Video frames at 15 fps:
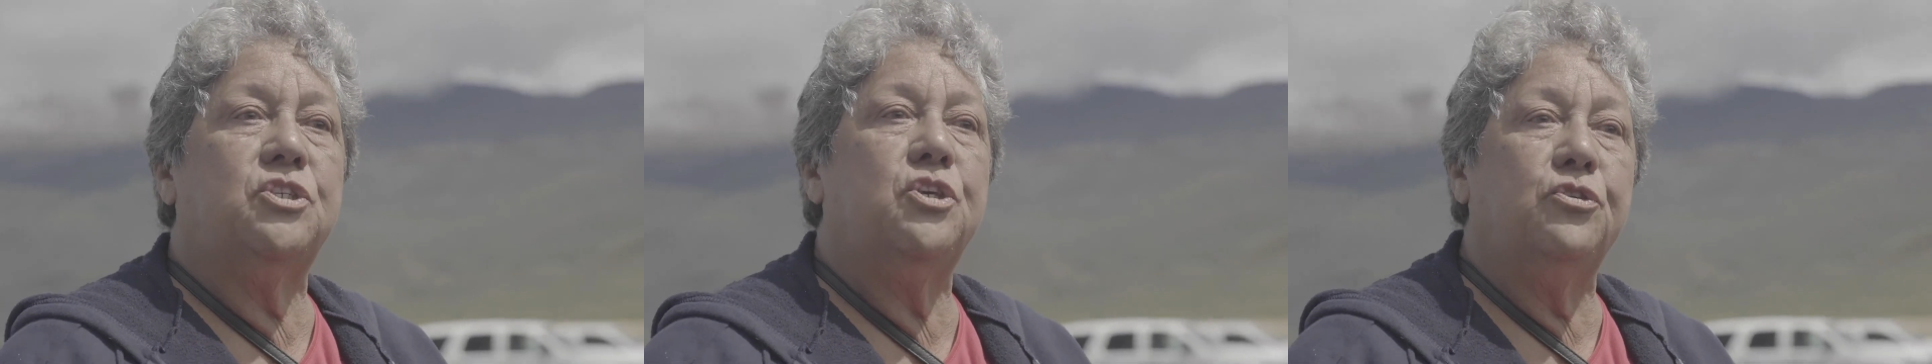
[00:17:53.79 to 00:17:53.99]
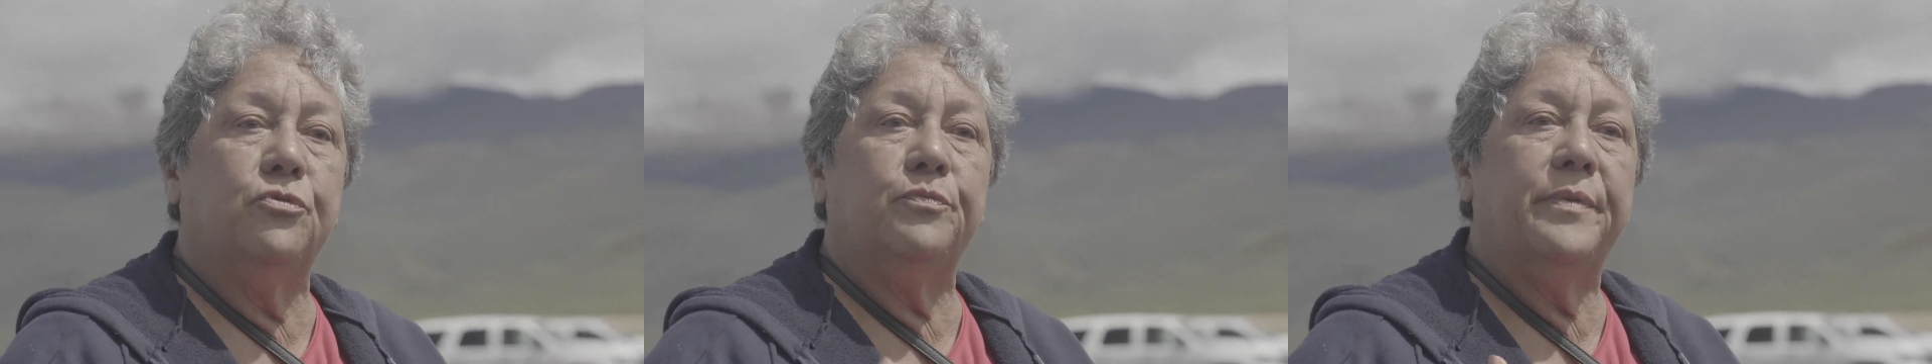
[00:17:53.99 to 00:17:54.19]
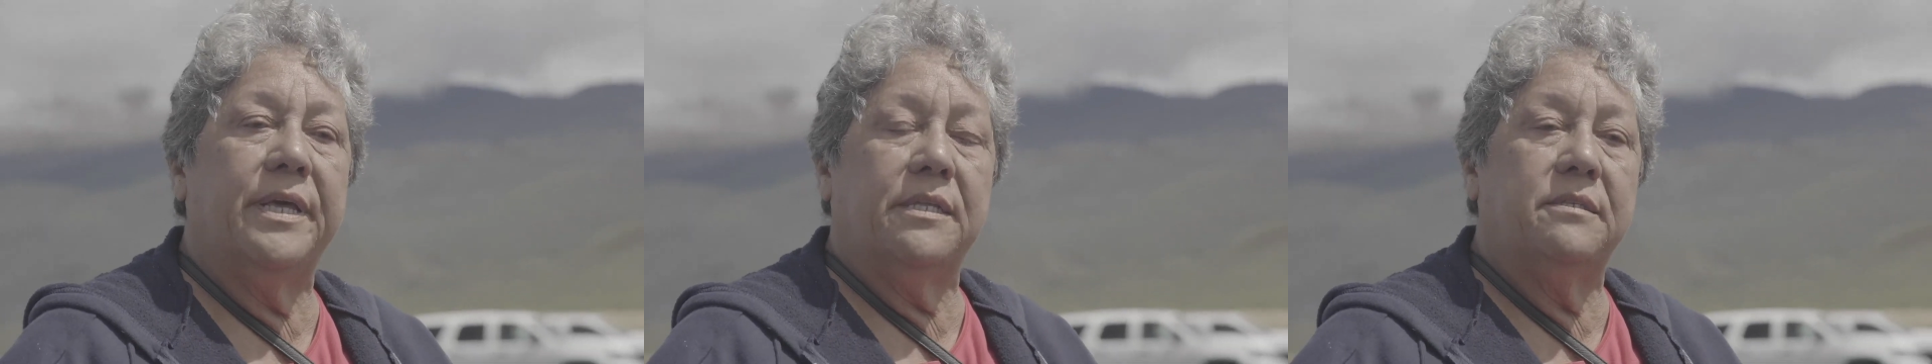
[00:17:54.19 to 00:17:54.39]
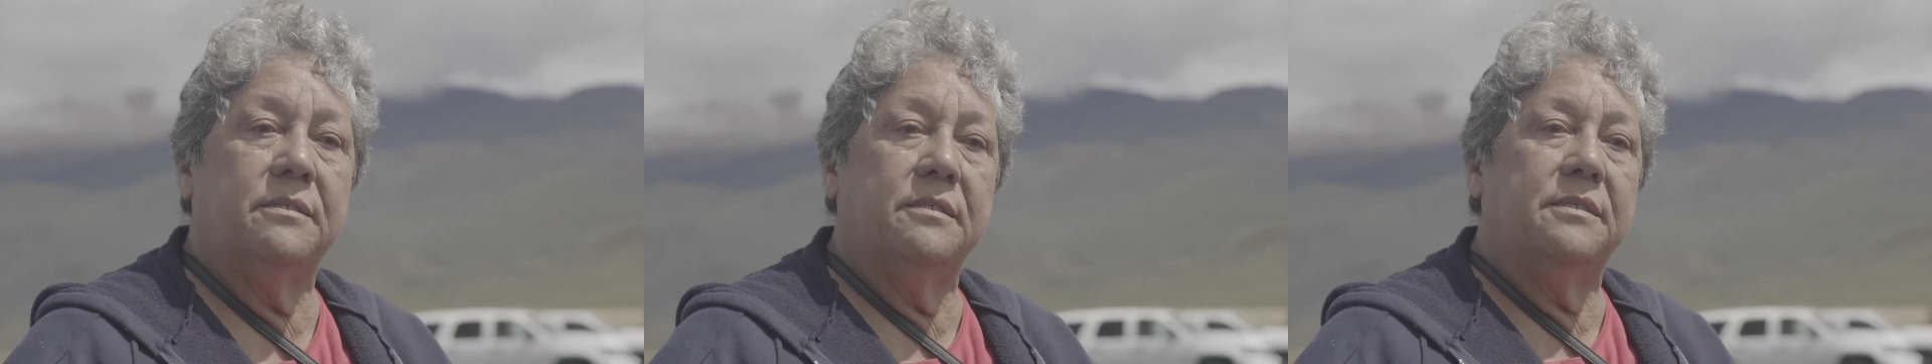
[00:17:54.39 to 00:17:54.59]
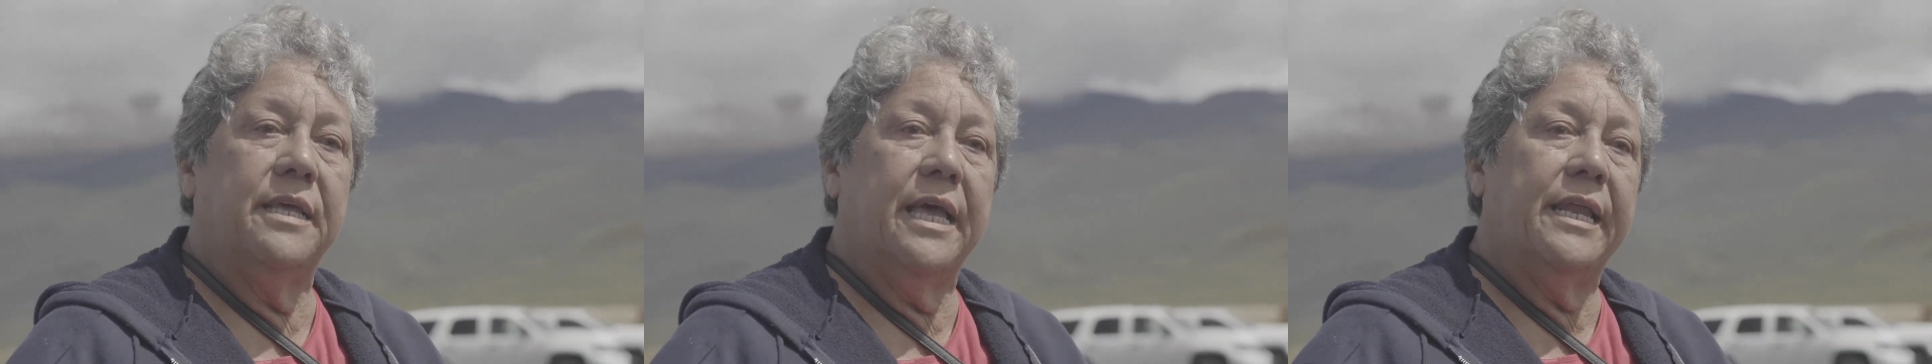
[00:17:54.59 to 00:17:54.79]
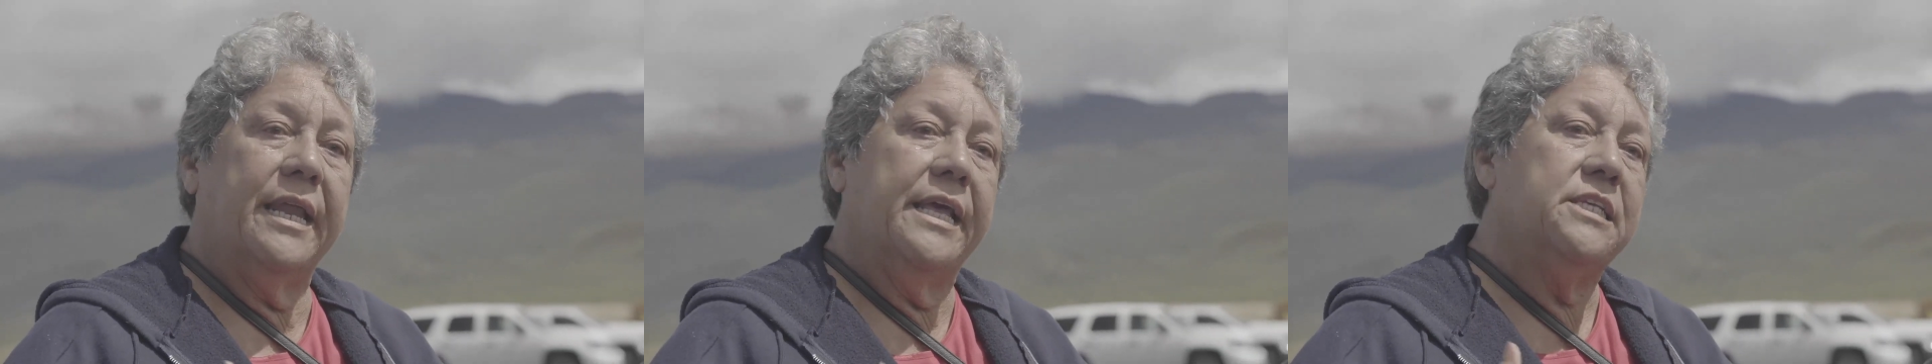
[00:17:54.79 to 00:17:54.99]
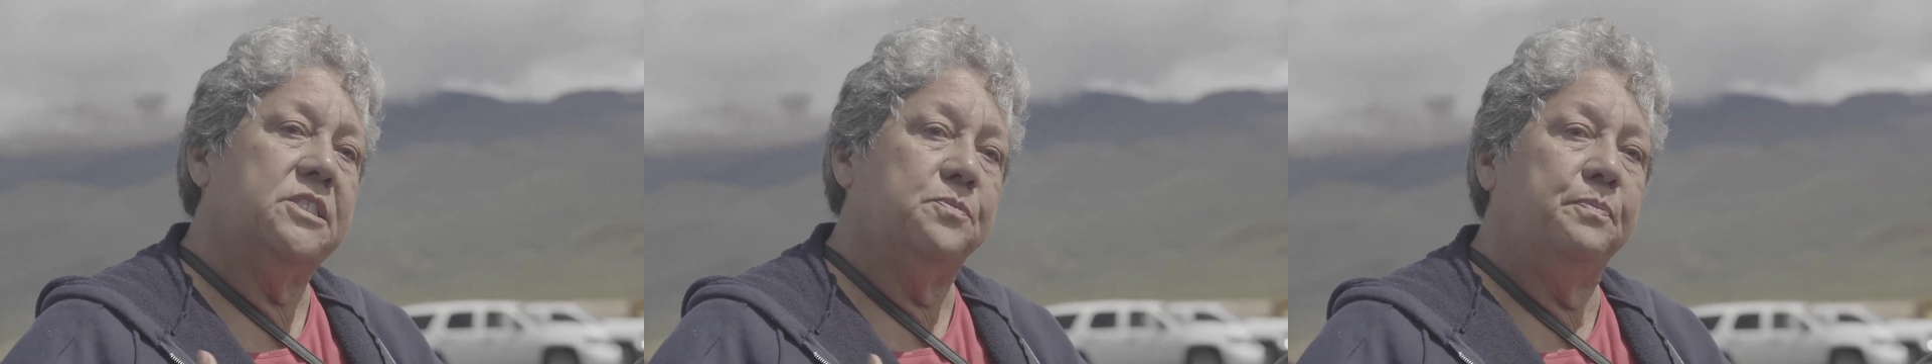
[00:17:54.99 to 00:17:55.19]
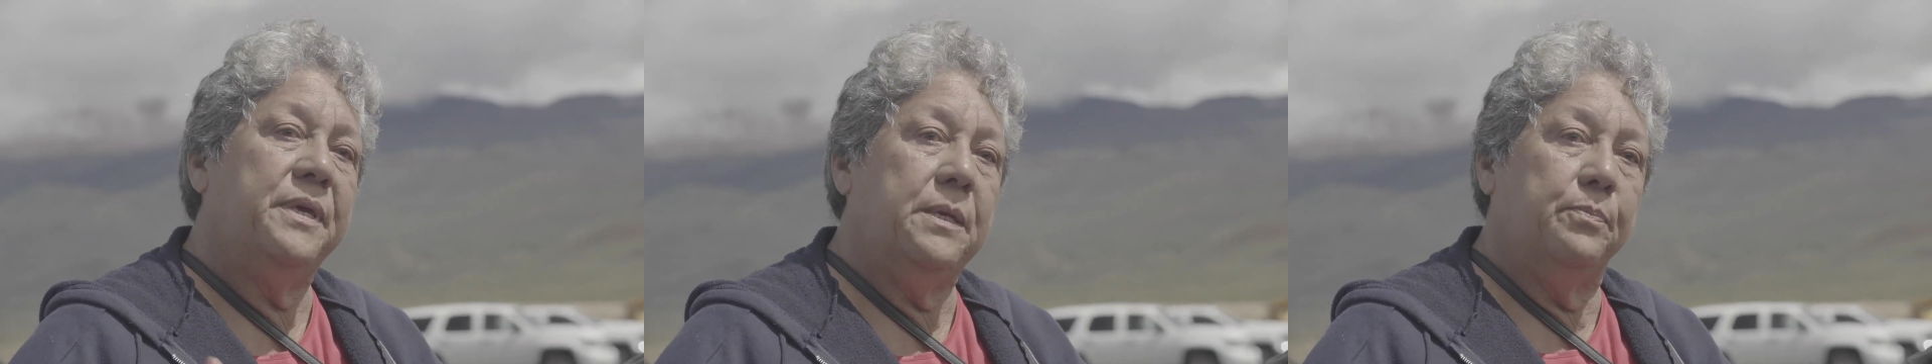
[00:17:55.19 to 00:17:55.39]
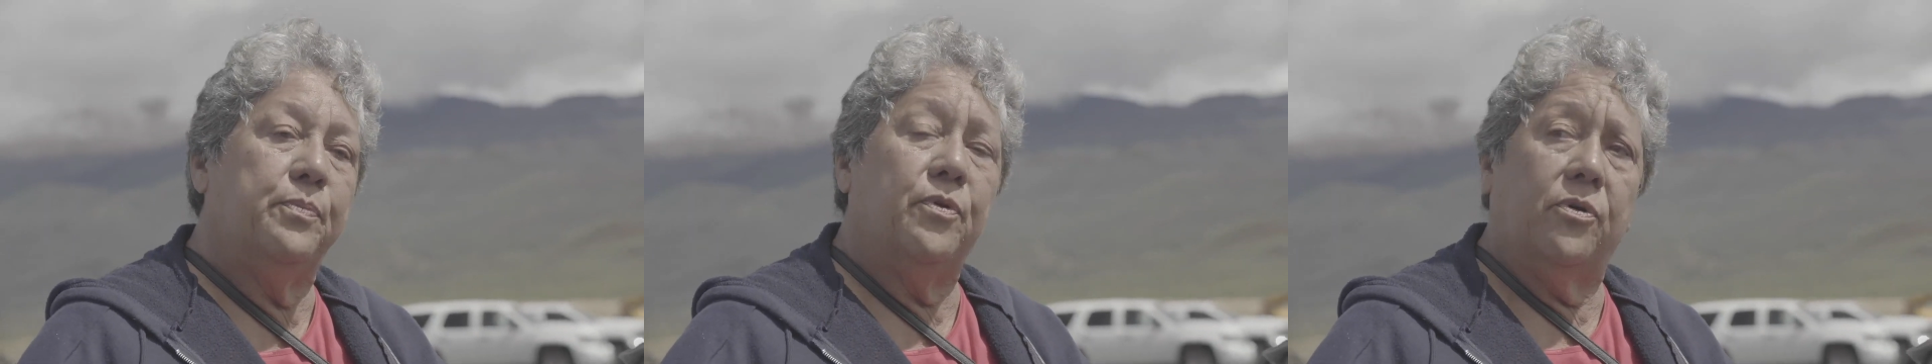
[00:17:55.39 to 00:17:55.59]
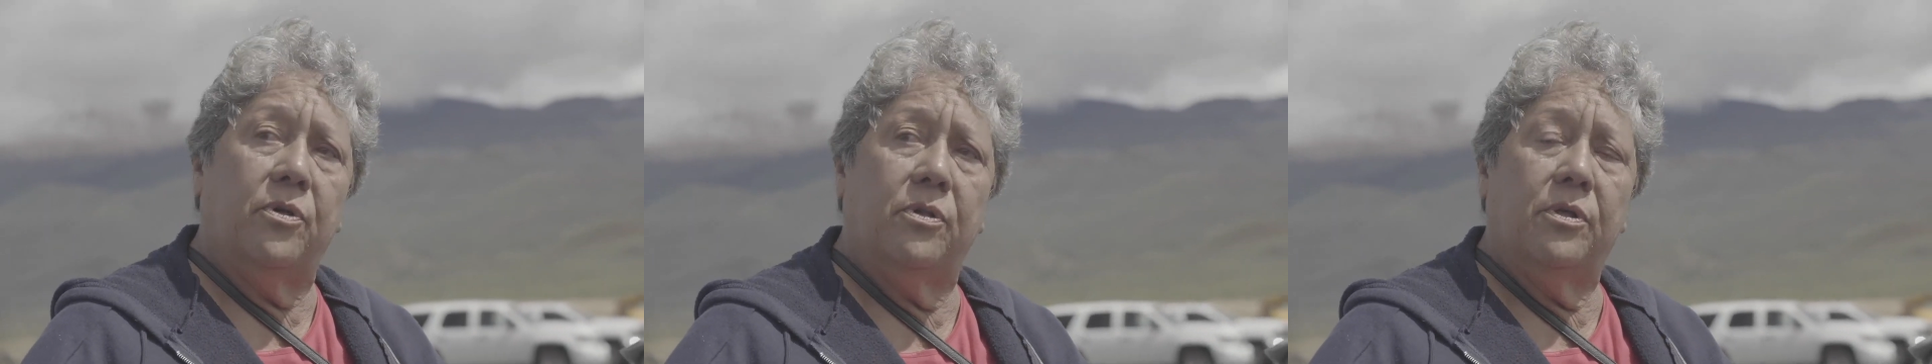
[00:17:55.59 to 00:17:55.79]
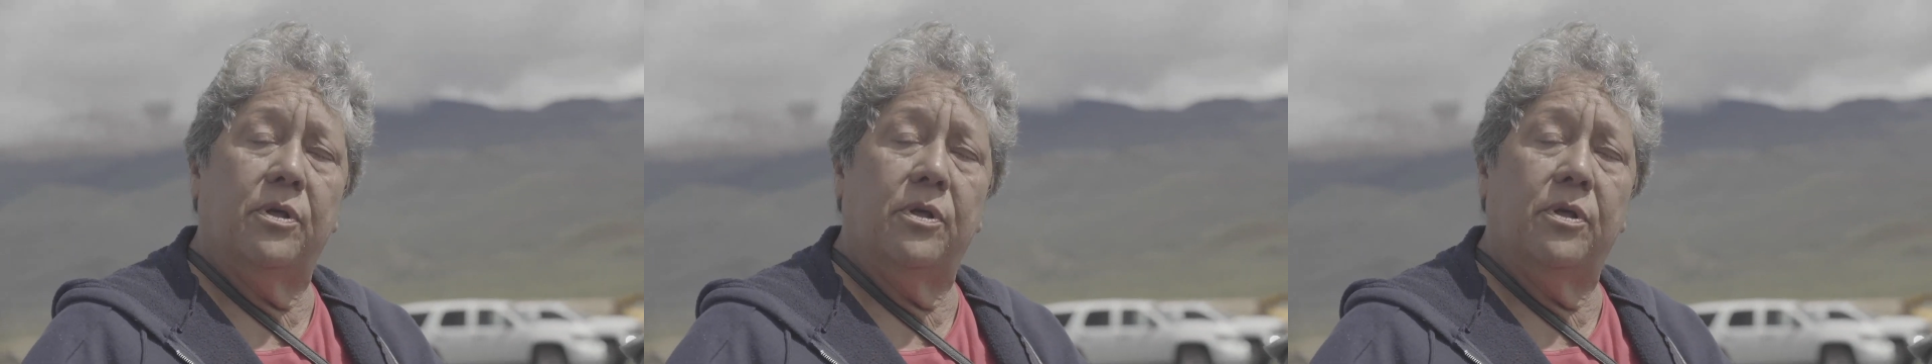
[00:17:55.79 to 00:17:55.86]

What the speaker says: humans and as people.